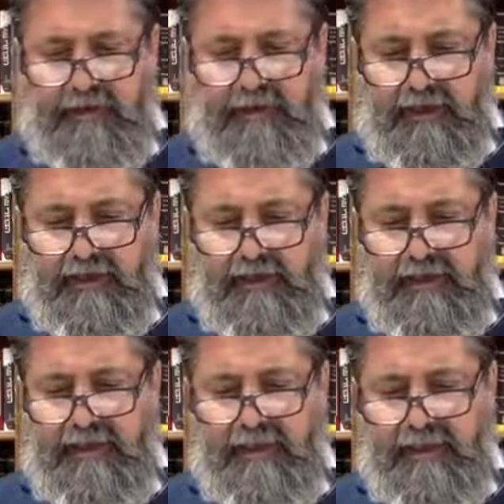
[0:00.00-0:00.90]
And it
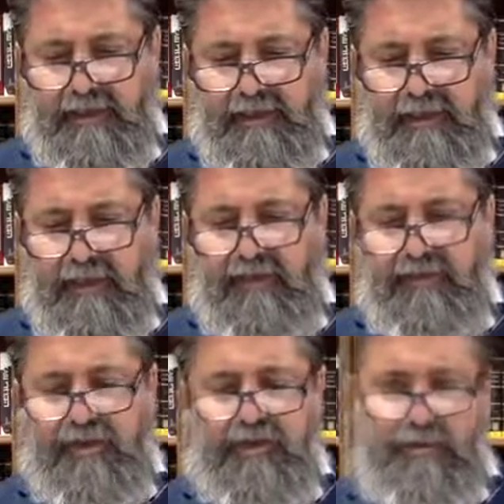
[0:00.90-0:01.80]
says Chasidav
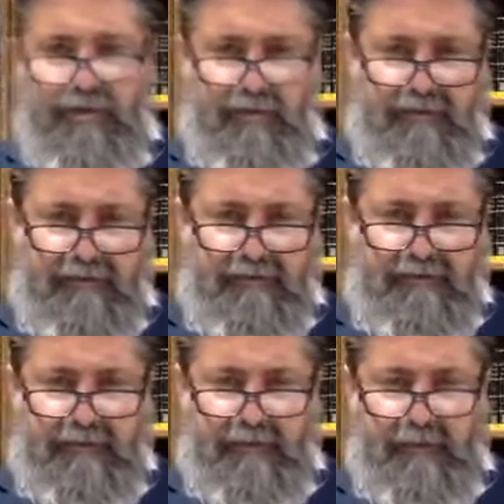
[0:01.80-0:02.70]

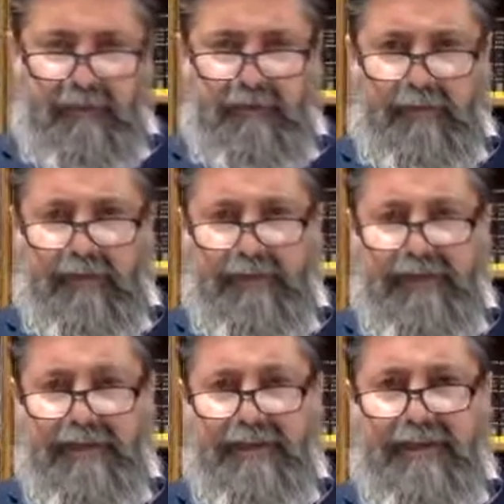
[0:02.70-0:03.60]
the people
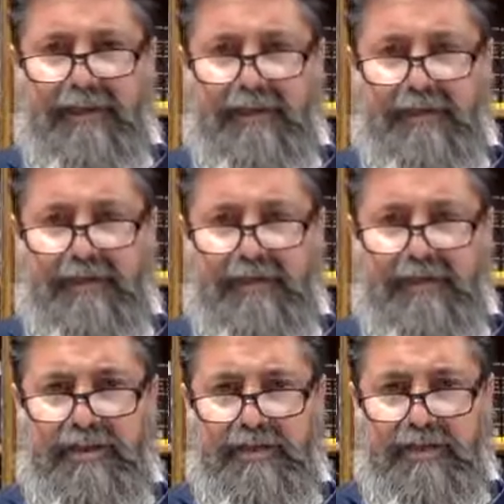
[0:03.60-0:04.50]
that keeps with
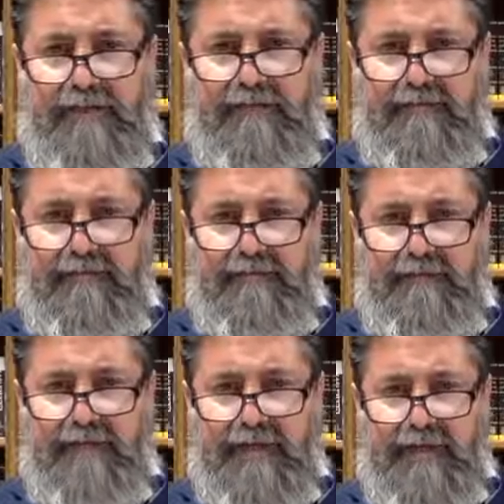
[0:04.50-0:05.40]
Hashem,
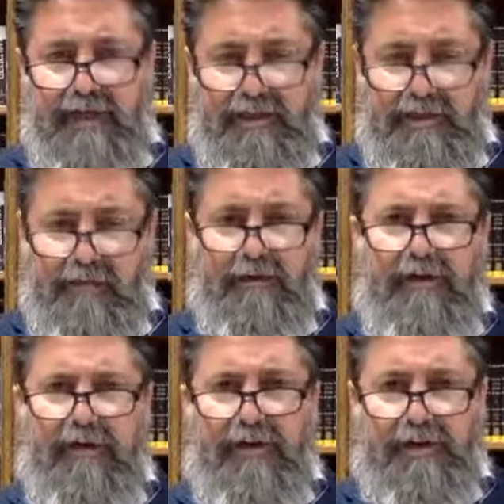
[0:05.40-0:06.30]
Hashem will
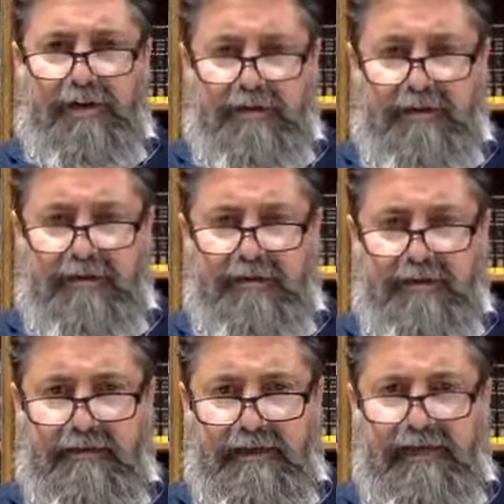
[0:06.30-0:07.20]
guard
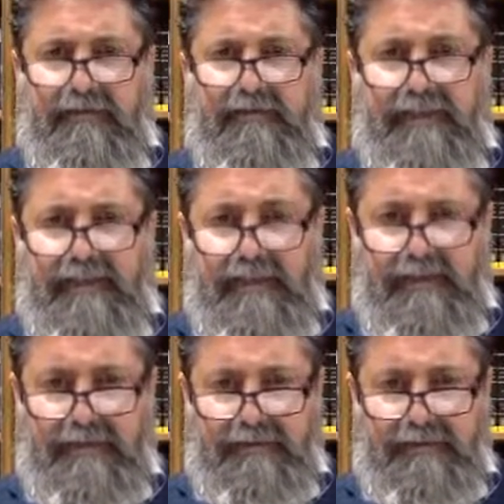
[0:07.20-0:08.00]
guaranteed.